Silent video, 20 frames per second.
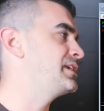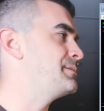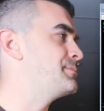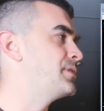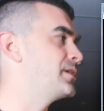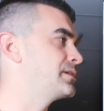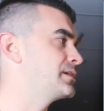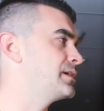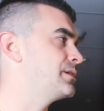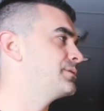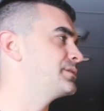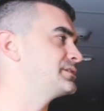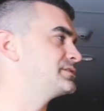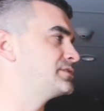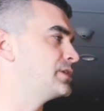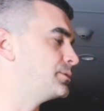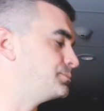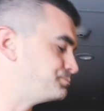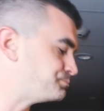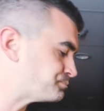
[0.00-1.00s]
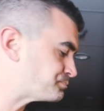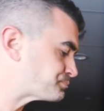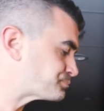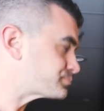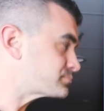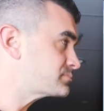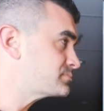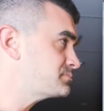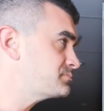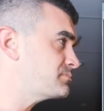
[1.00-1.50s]
keep on going. So
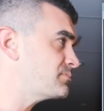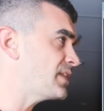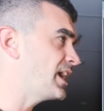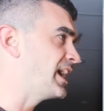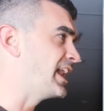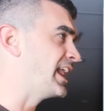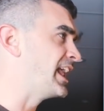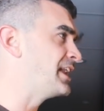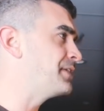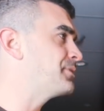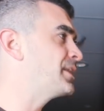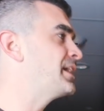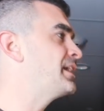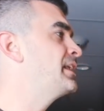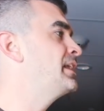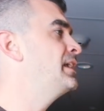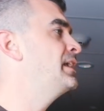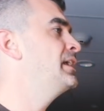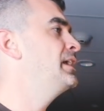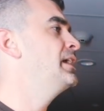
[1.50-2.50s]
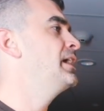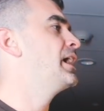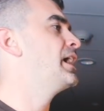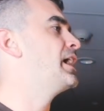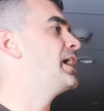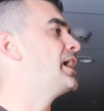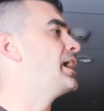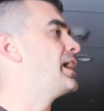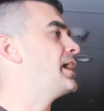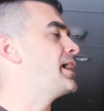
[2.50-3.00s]
at any rate,
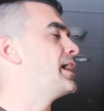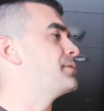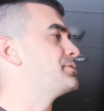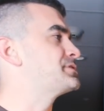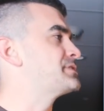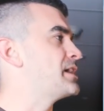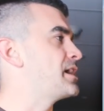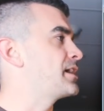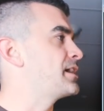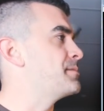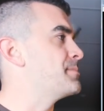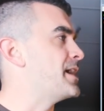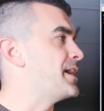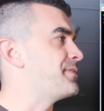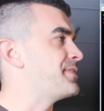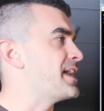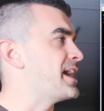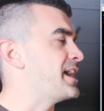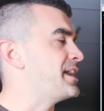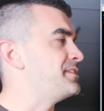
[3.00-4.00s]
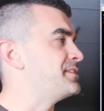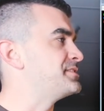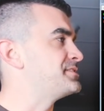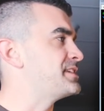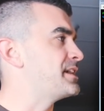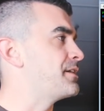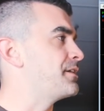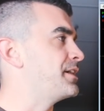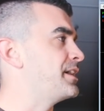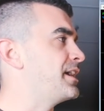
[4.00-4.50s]
I was talking about that in this
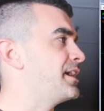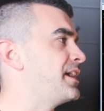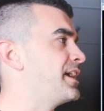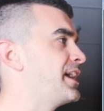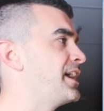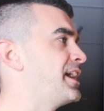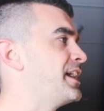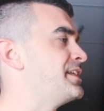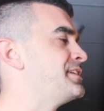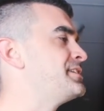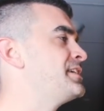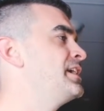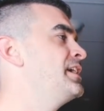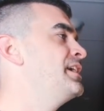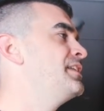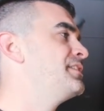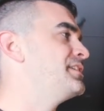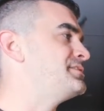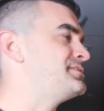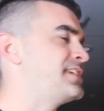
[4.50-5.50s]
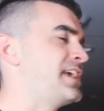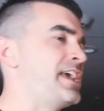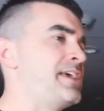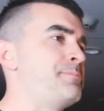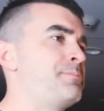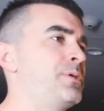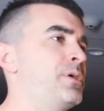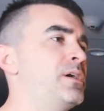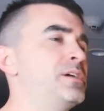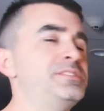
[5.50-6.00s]
area, and the
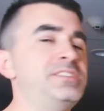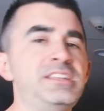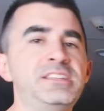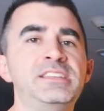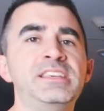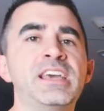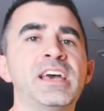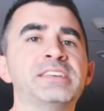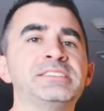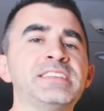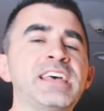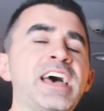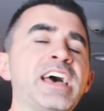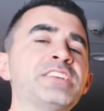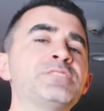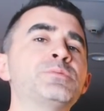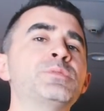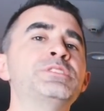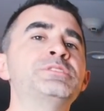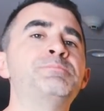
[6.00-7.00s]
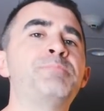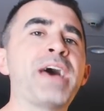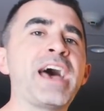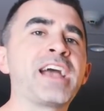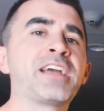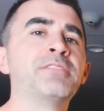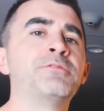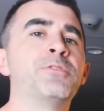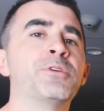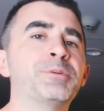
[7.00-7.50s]
tape on DTSS was
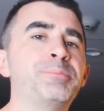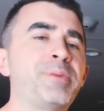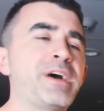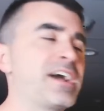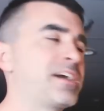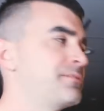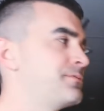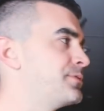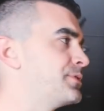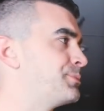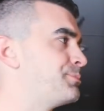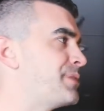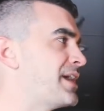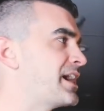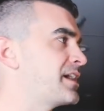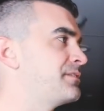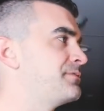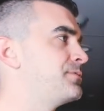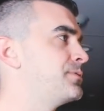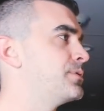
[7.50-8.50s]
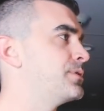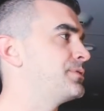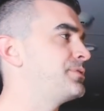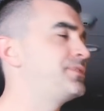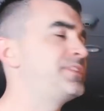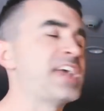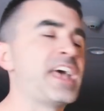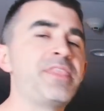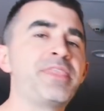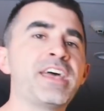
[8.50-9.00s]
back and forth, back and forth, back and
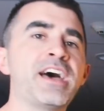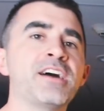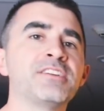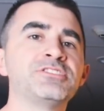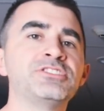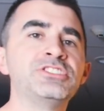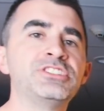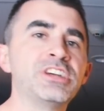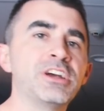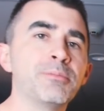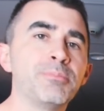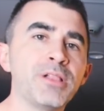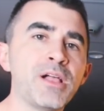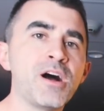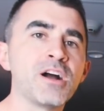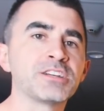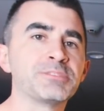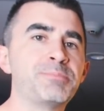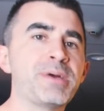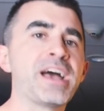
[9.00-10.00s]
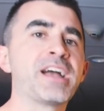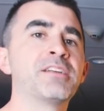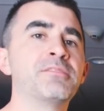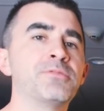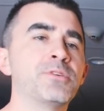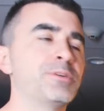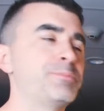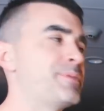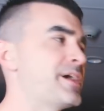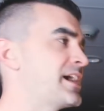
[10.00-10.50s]
forth, 10,000 share blocks, back and
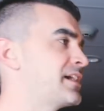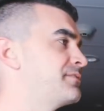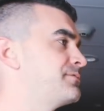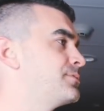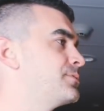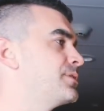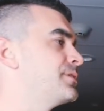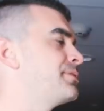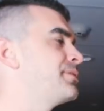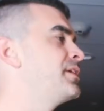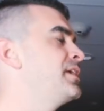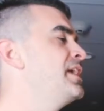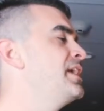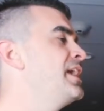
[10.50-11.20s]
forth, back and forth.